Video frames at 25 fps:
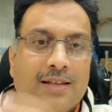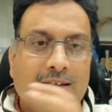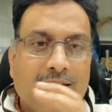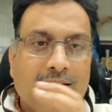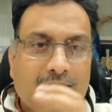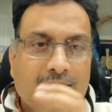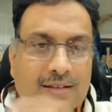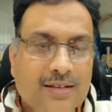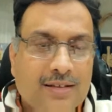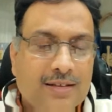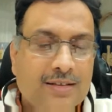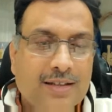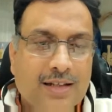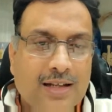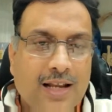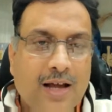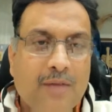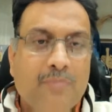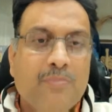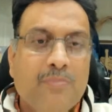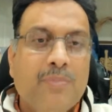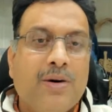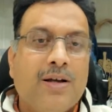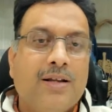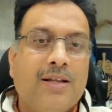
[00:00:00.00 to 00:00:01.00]
then the
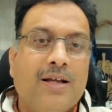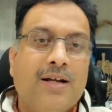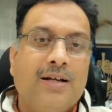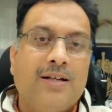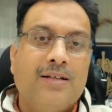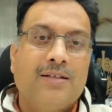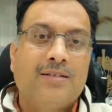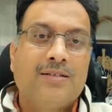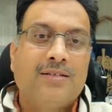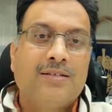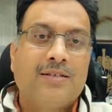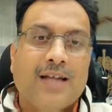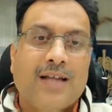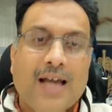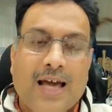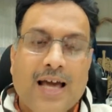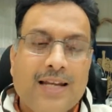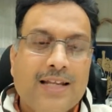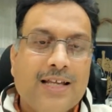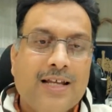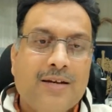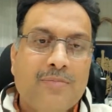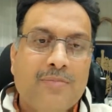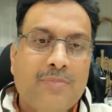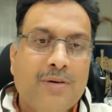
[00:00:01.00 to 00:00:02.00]
number that is
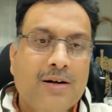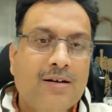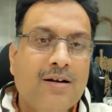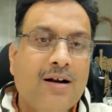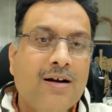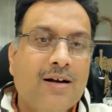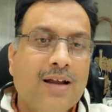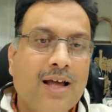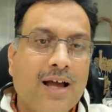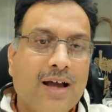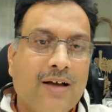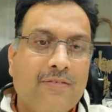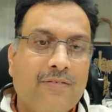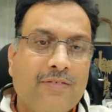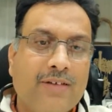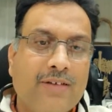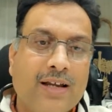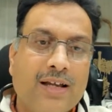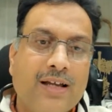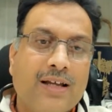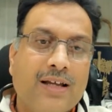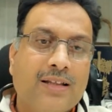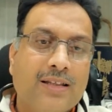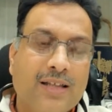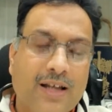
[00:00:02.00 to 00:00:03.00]
carrier but not
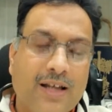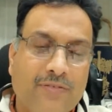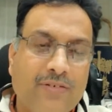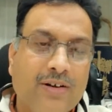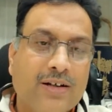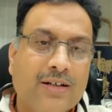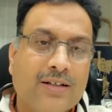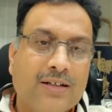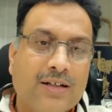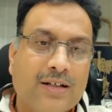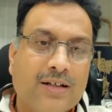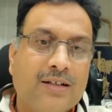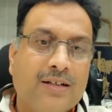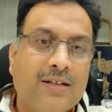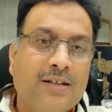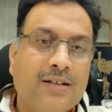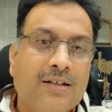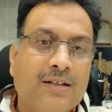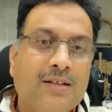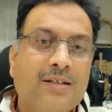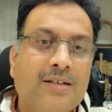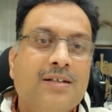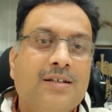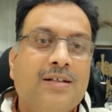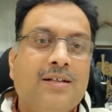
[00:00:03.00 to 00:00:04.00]
having the affected
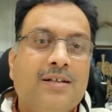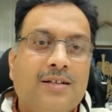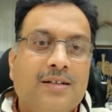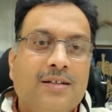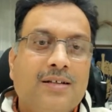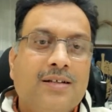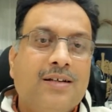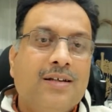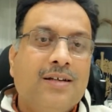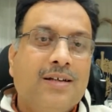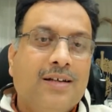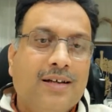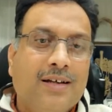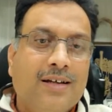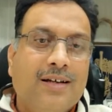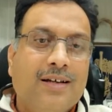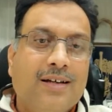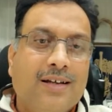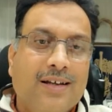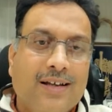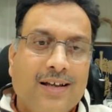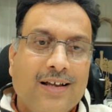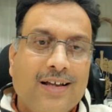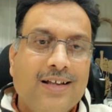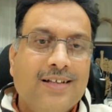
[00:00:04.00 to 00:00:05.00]

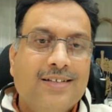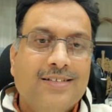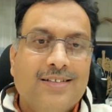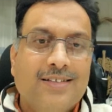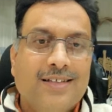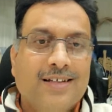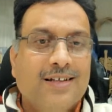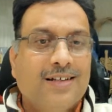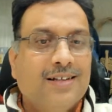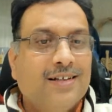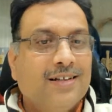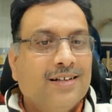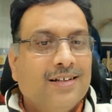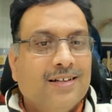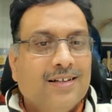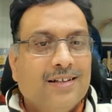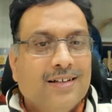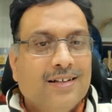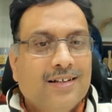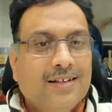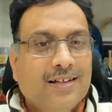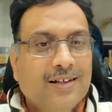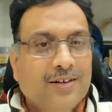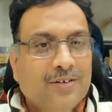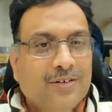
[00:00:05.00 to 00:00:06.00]
is the,
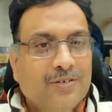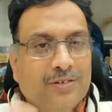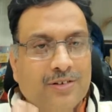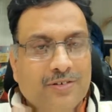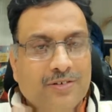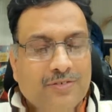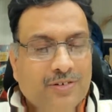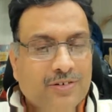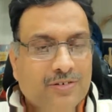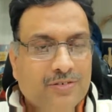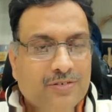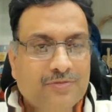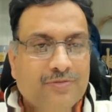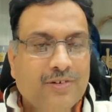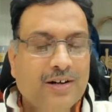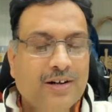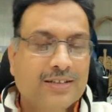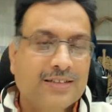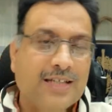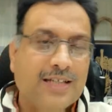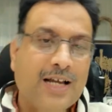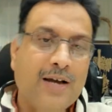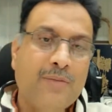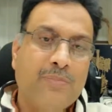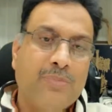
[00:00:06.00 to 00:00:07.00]
if you, for
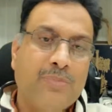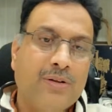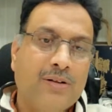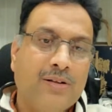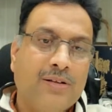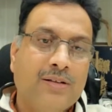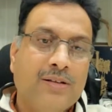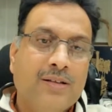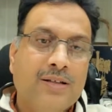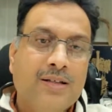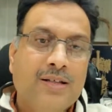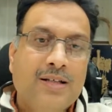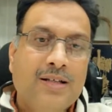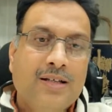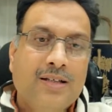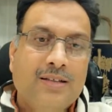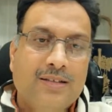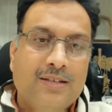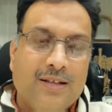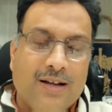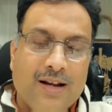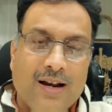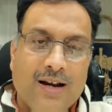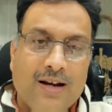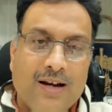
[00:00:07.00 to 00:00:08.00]
example,
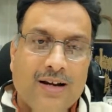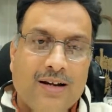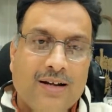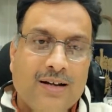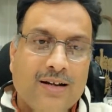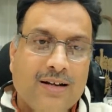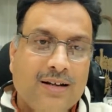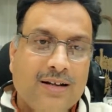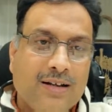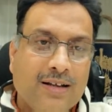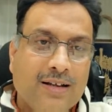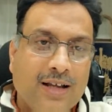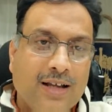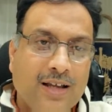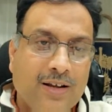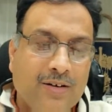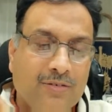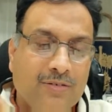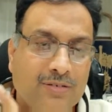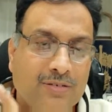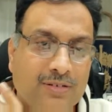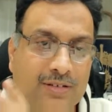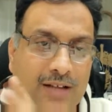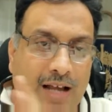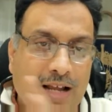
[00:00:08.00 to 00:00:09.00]
the,
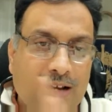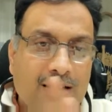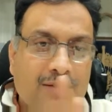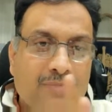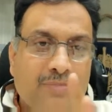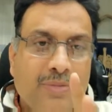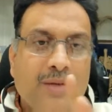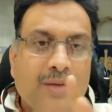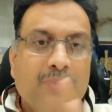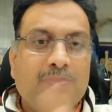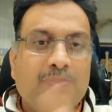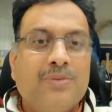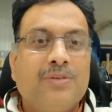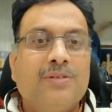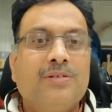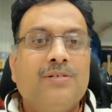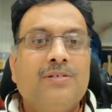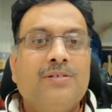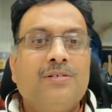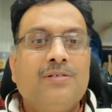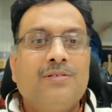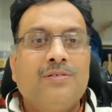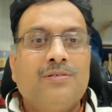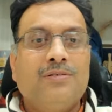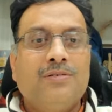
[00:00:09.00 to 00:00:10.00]
10
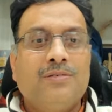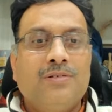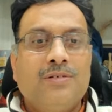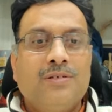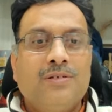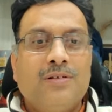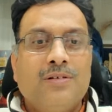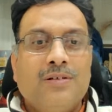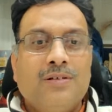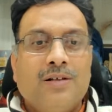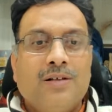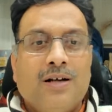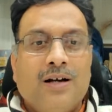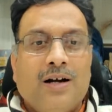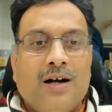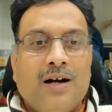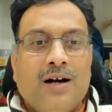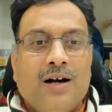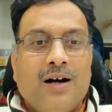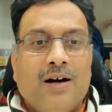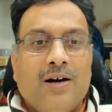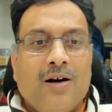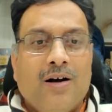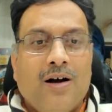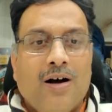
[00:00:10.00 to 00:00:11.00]
people,
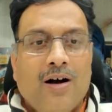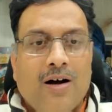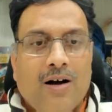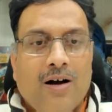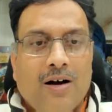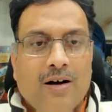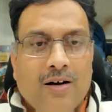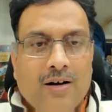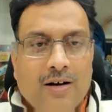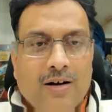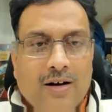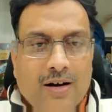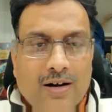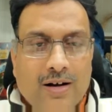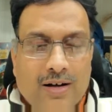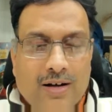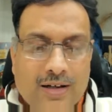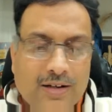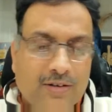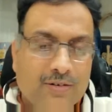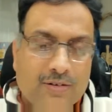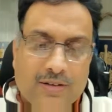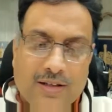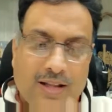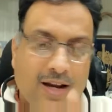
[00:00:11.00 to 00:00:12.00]
there
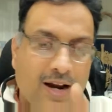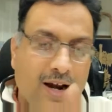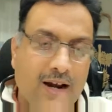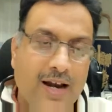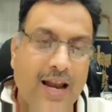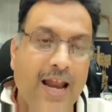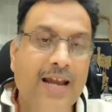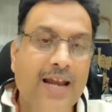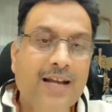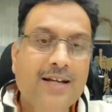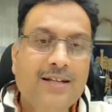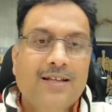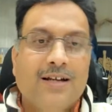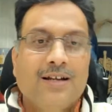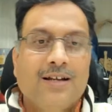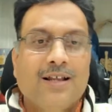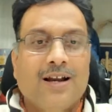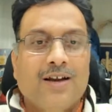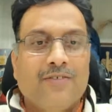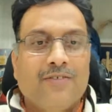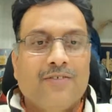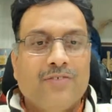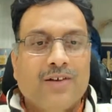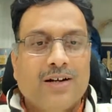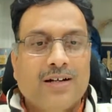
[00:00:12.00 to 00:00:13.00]
are 8 that
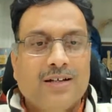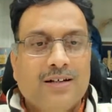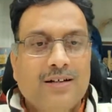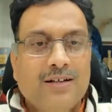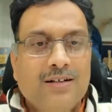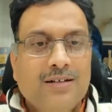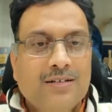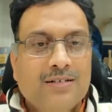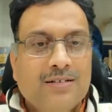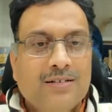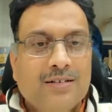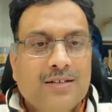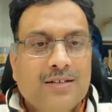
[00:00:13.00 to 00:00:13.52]
are affected.